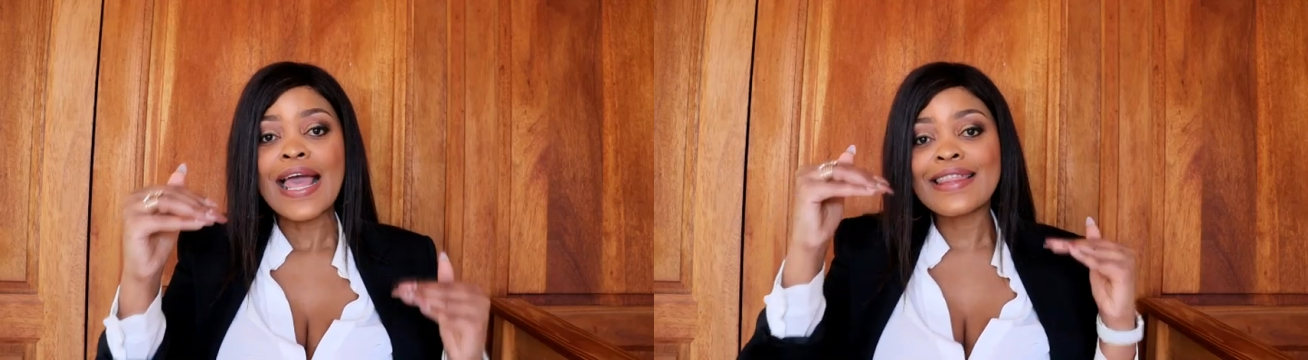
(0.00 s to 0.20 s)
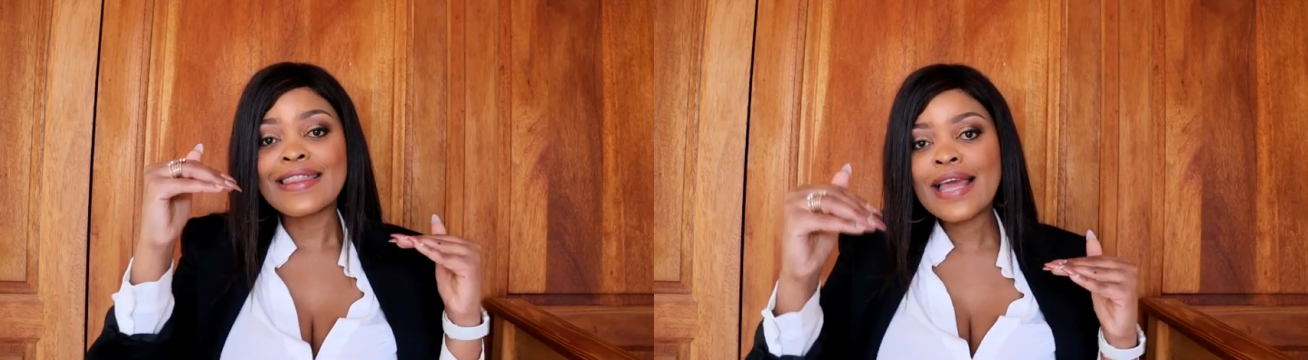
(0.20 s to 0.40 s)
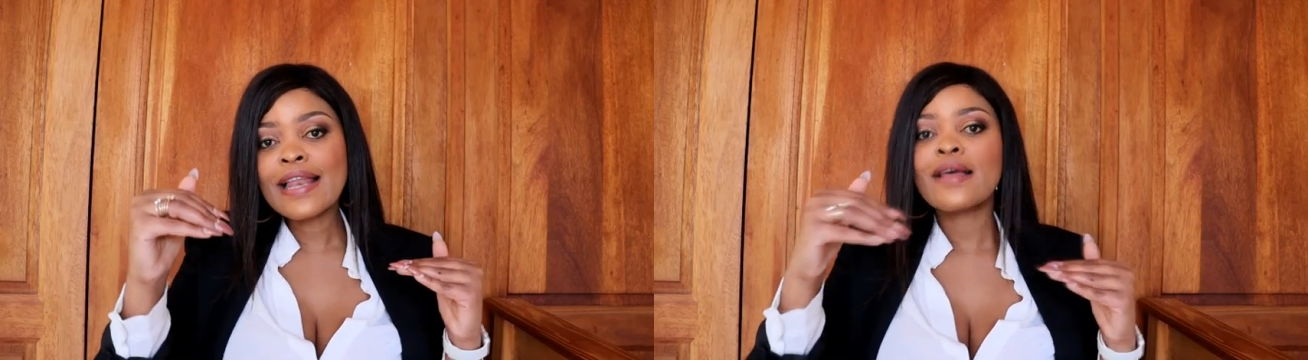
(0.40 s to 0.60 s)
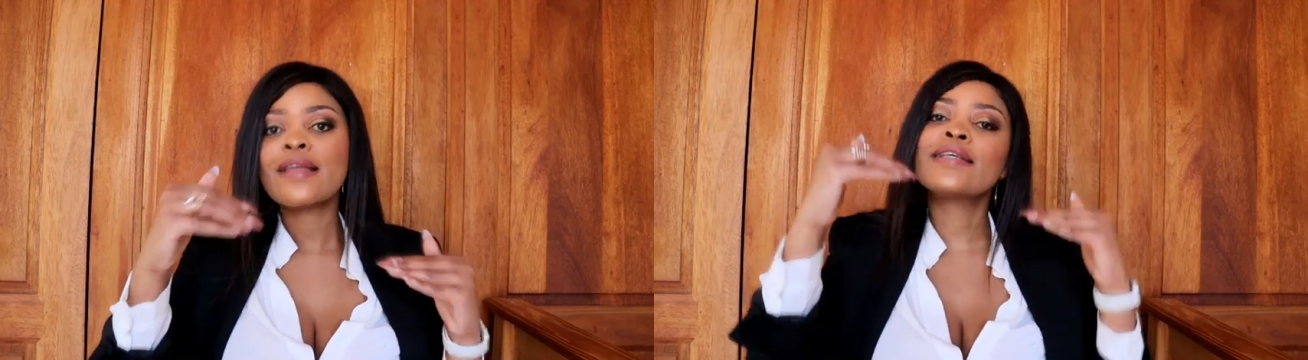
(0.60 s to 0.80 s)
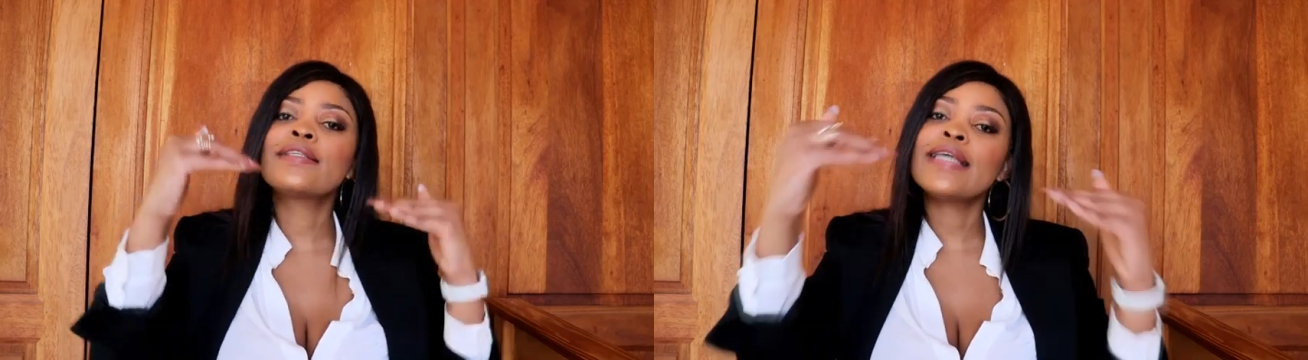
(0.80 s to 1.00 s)
Then
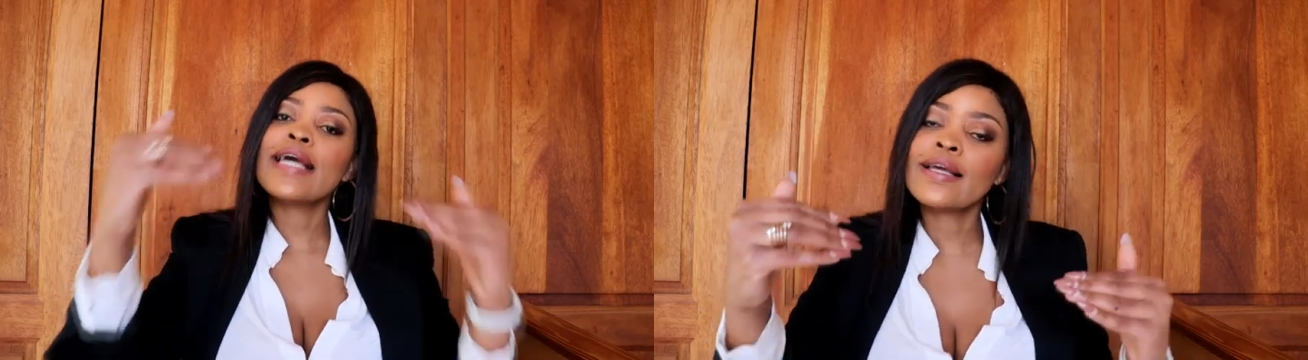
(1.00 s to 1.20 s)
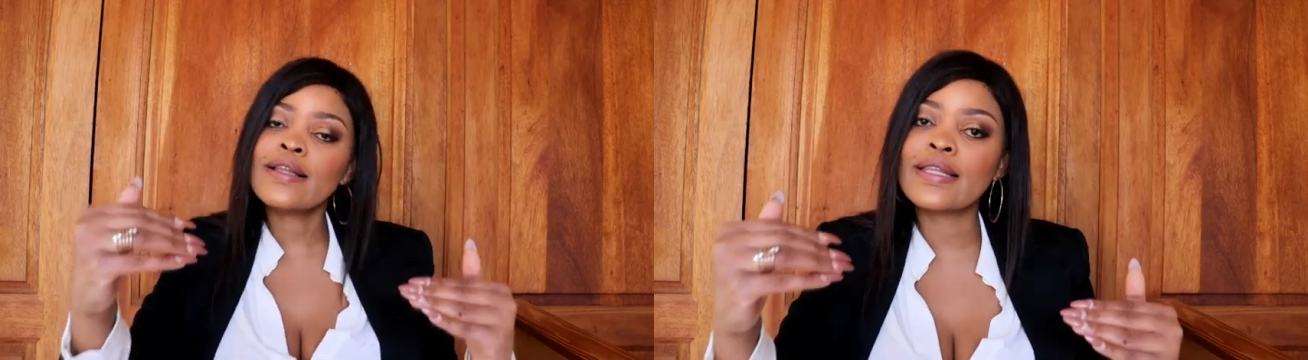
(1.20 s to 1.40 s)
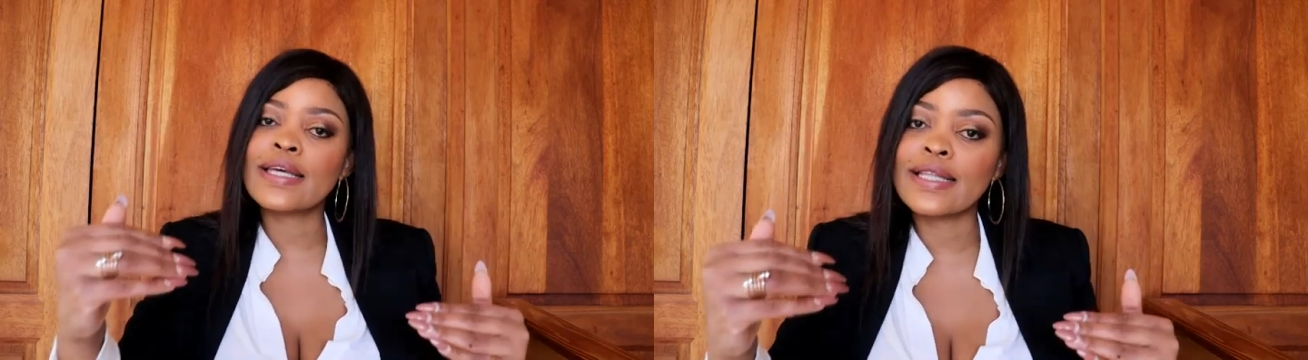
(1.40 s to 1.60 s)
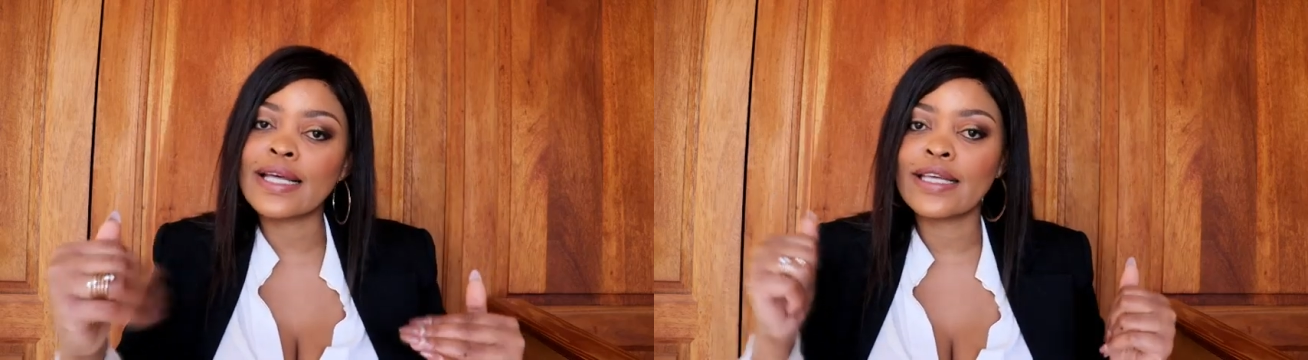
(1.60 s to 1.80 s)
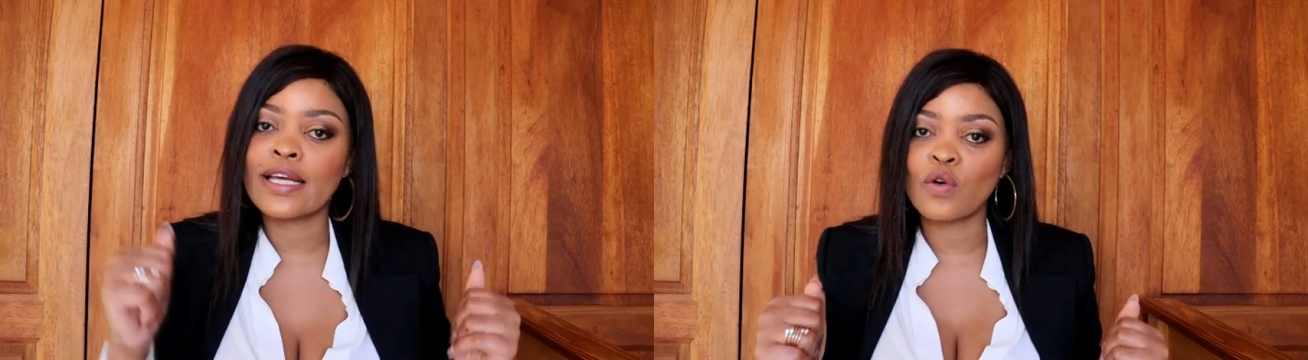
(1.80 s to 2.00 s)
the second thing
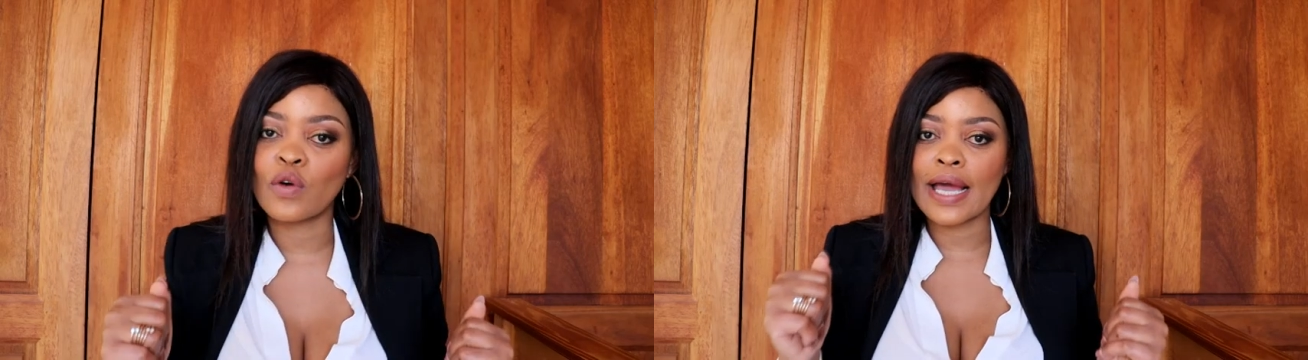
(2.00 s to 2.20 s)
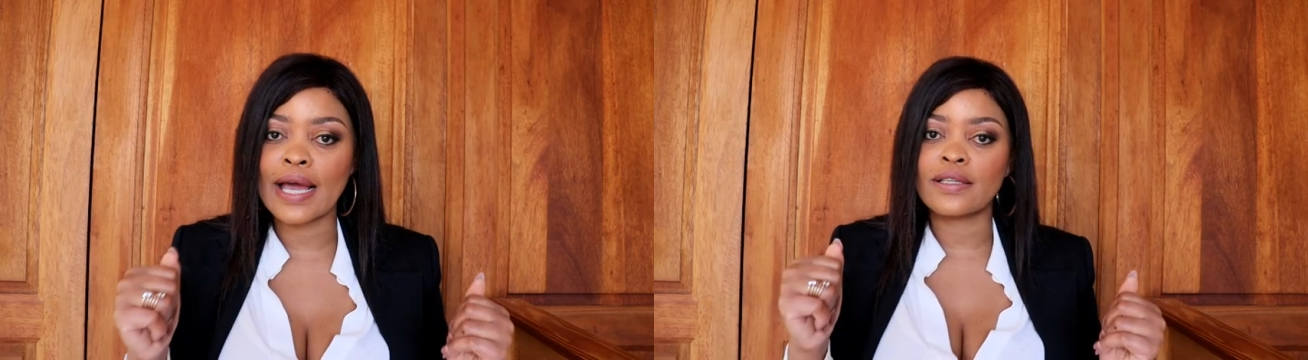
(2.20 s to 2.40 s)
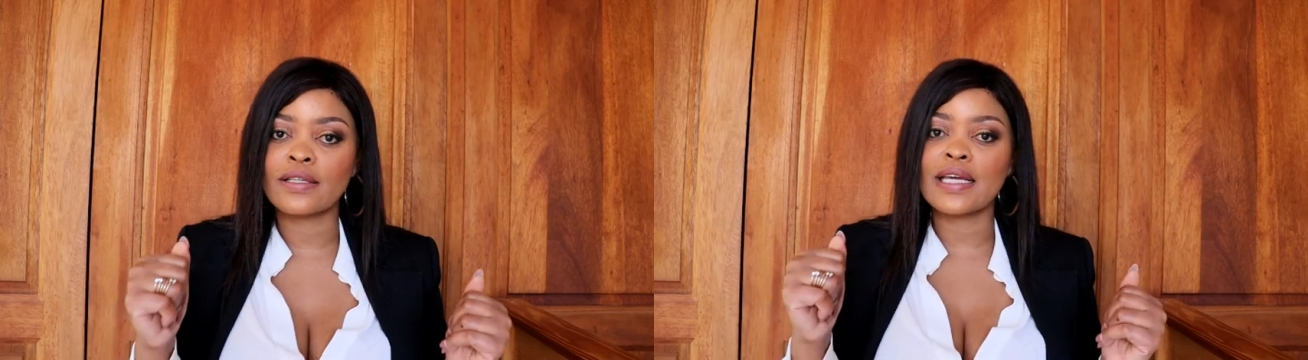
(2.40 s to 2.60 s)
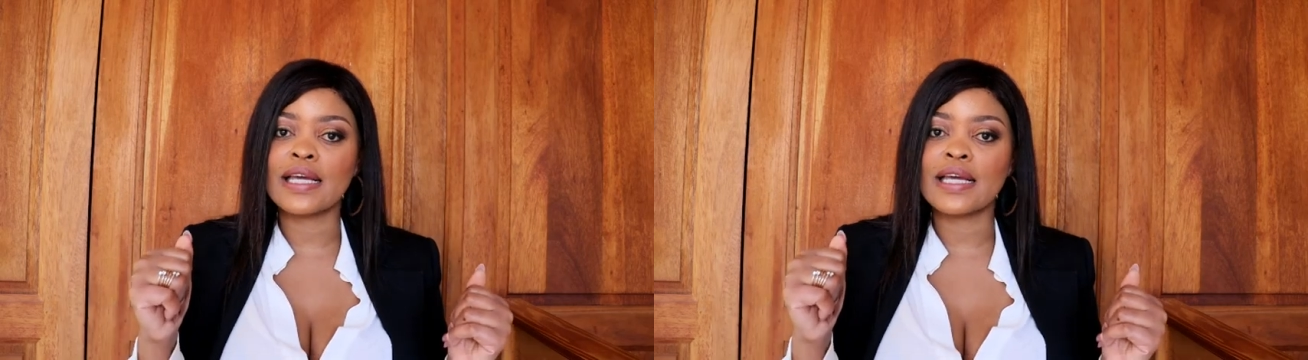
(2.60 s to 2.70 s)
that they look at